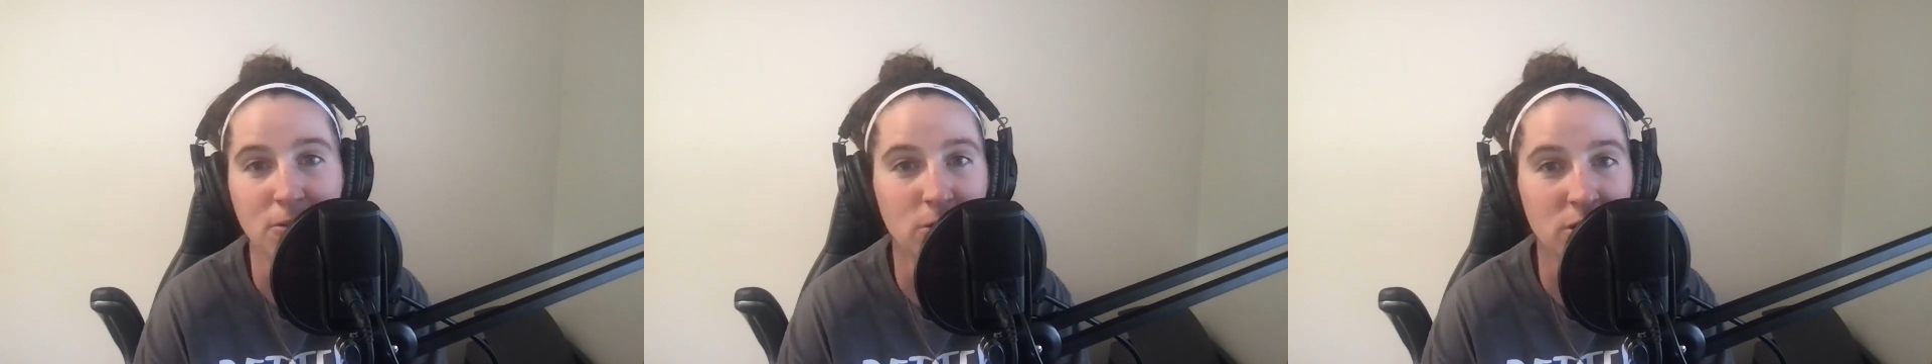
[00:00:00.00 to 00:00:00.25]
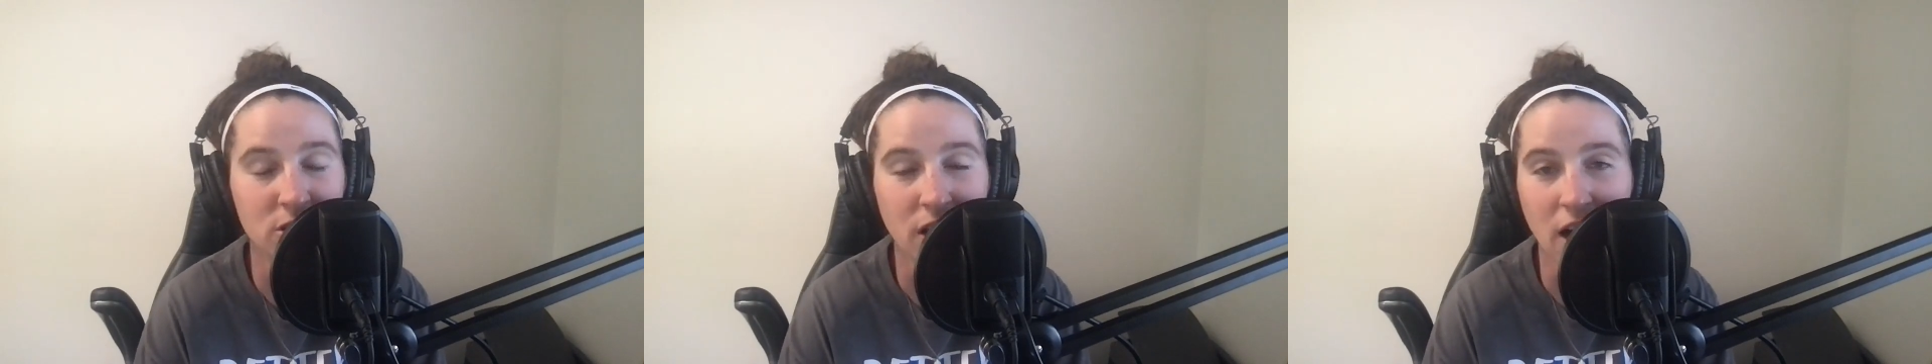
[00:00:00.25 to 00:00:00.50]

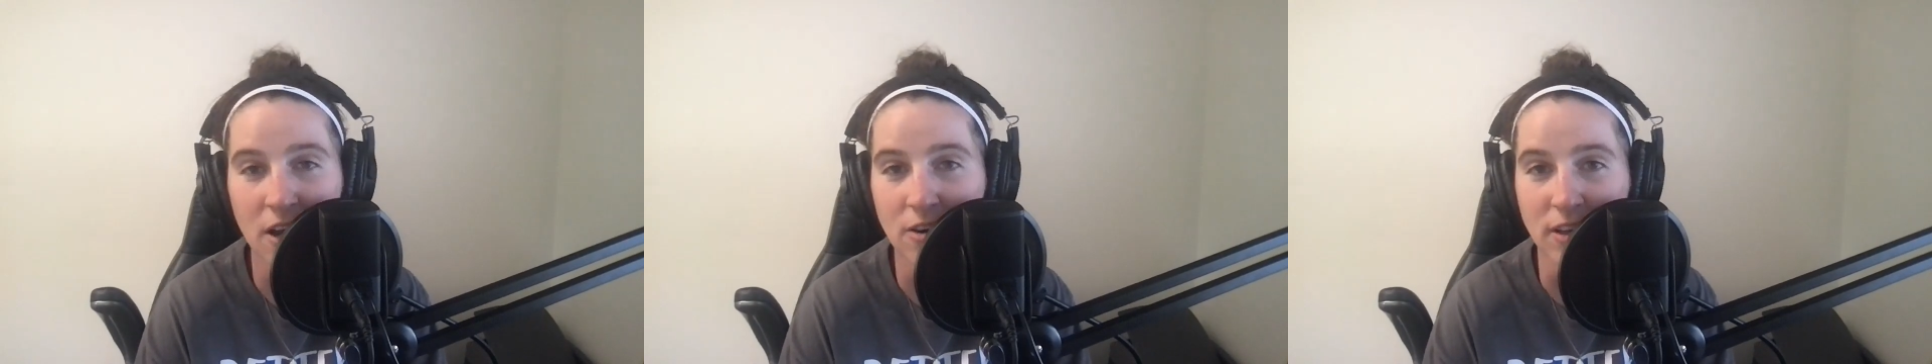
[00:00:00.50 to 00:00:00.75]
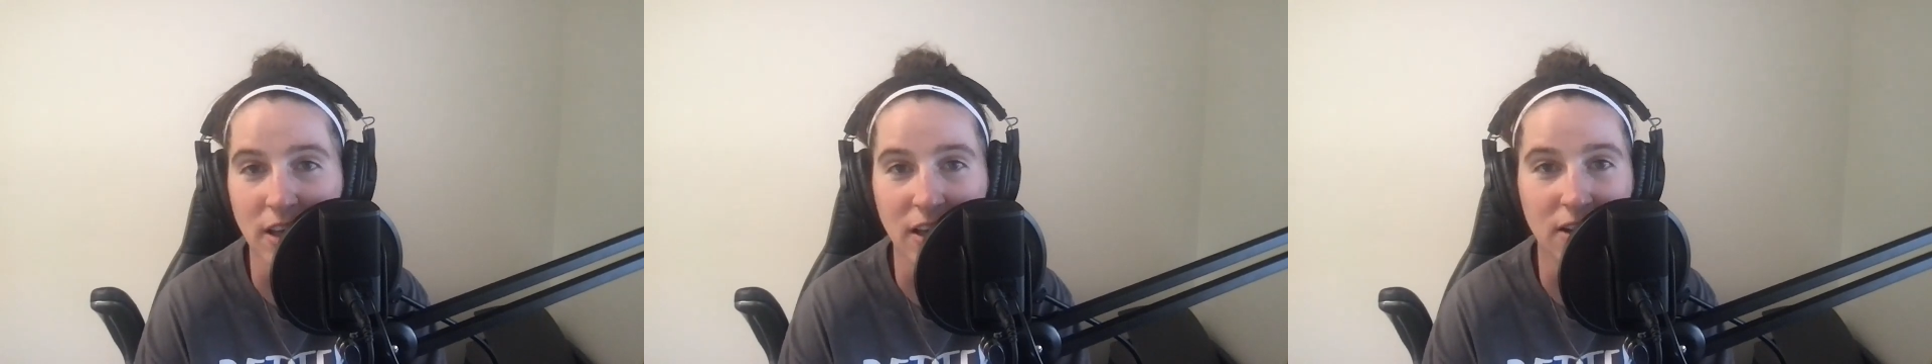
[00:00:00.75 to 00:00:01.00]
court shot,
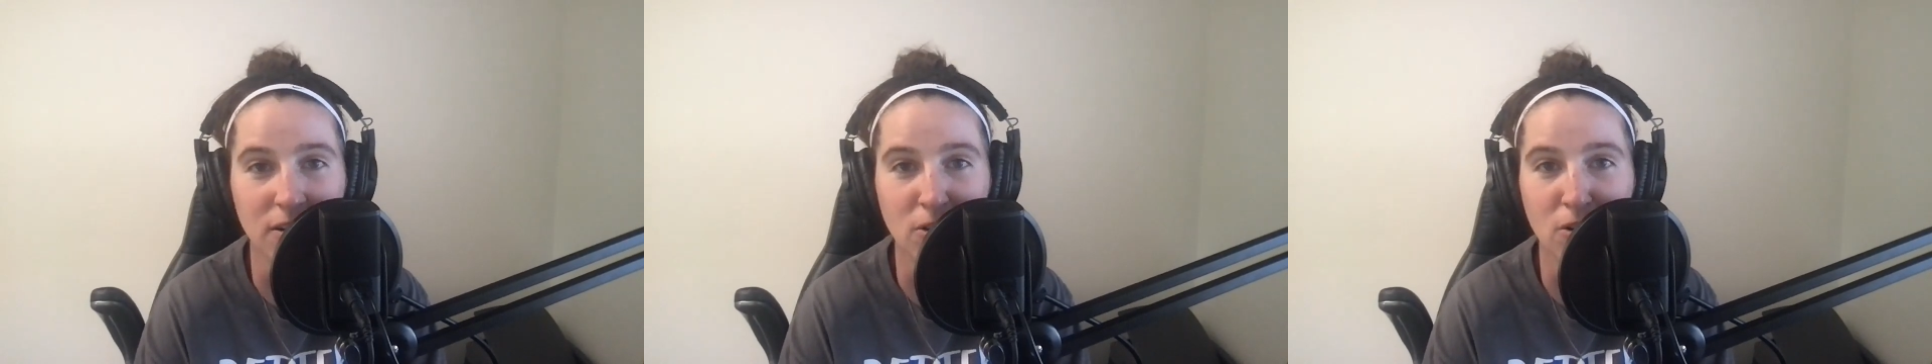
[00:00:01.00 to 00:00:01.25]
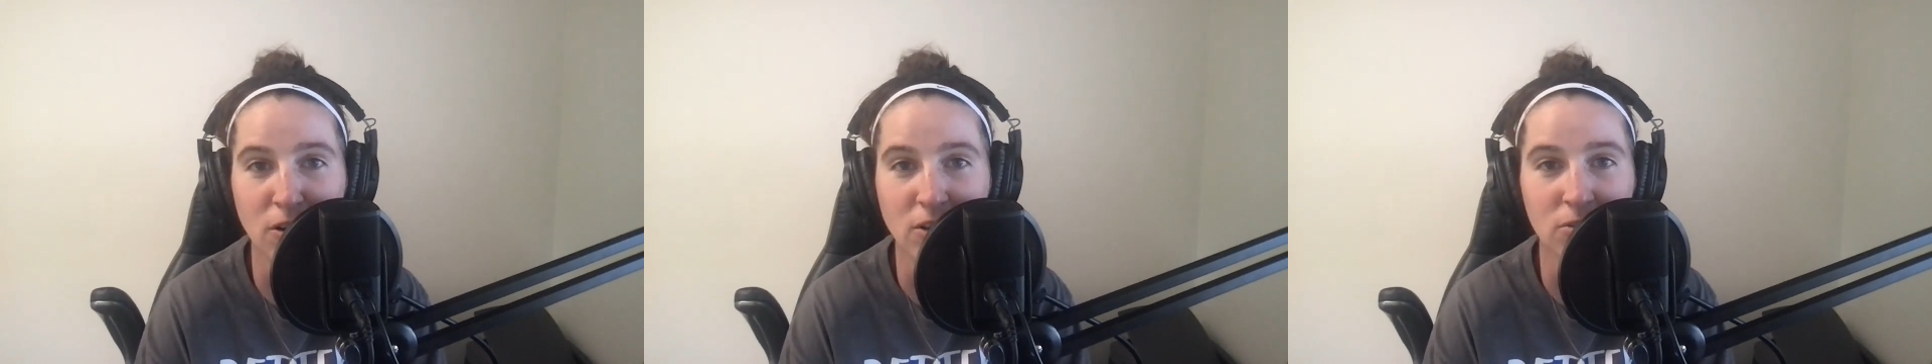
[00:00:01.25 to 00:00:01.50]
or they hit a
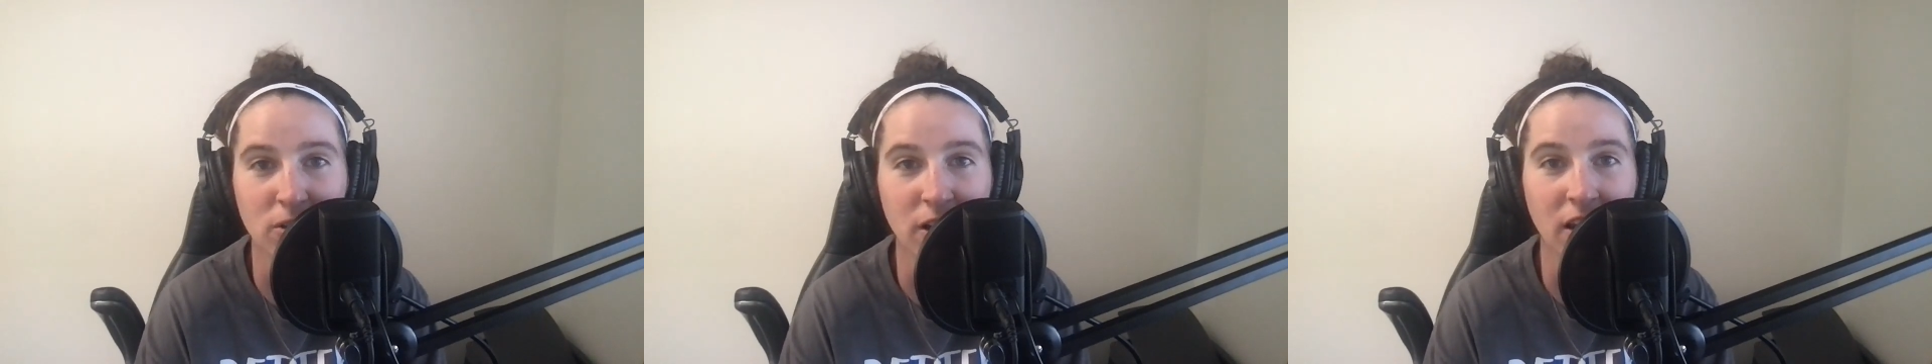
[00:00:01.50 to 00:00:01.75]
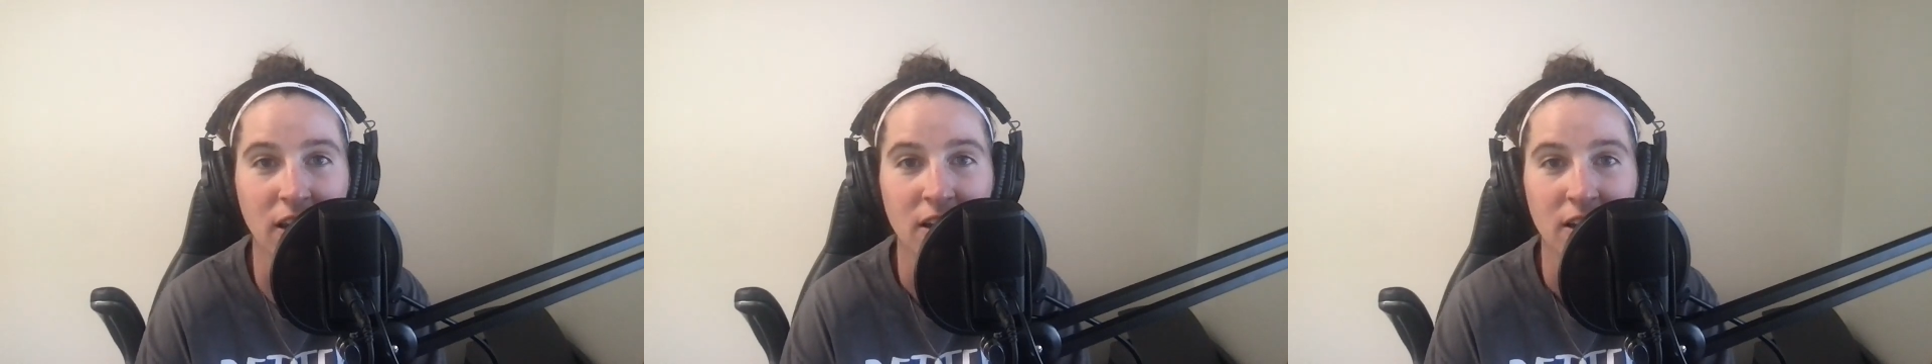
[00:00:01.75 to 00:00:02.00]
long
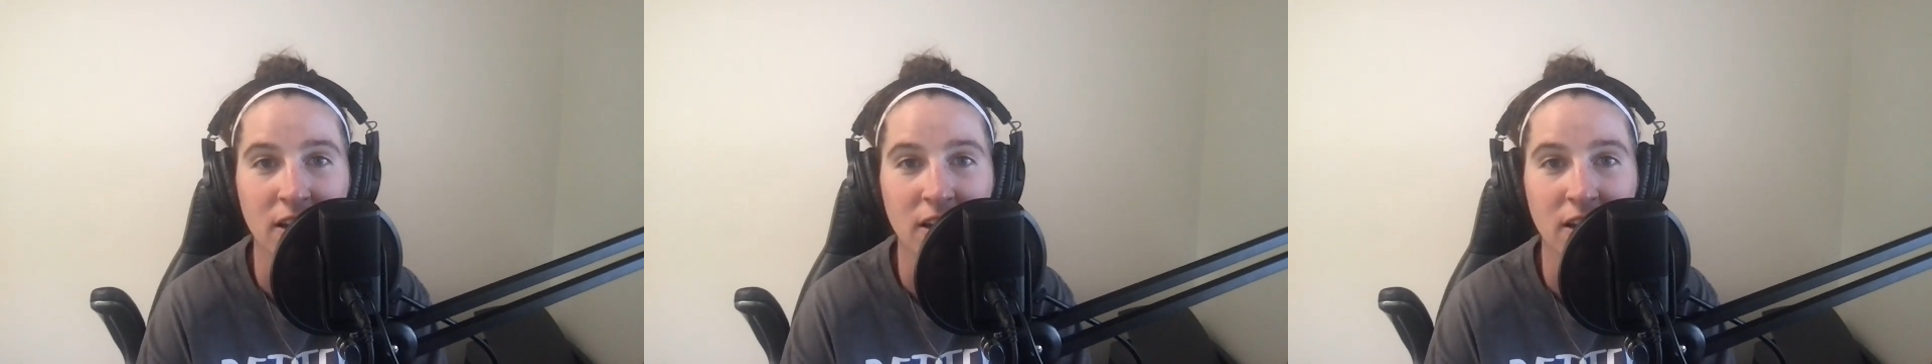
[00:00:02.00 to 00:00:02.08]
three.